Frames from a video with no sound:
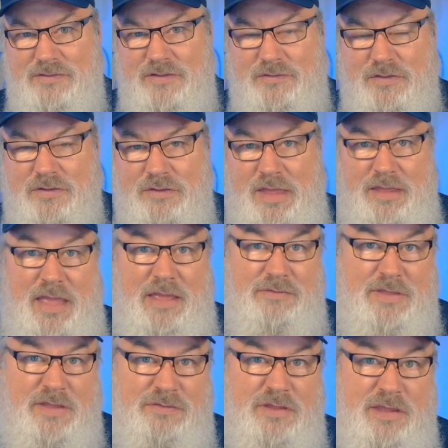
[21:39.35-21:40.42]

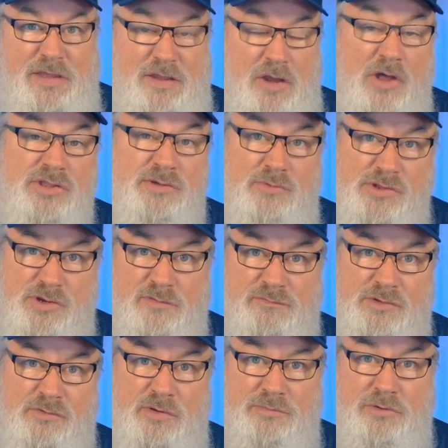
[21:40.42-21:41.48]
the customer
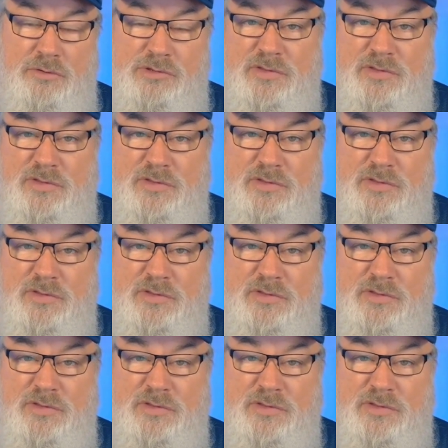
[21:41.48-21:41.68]
service rep can do.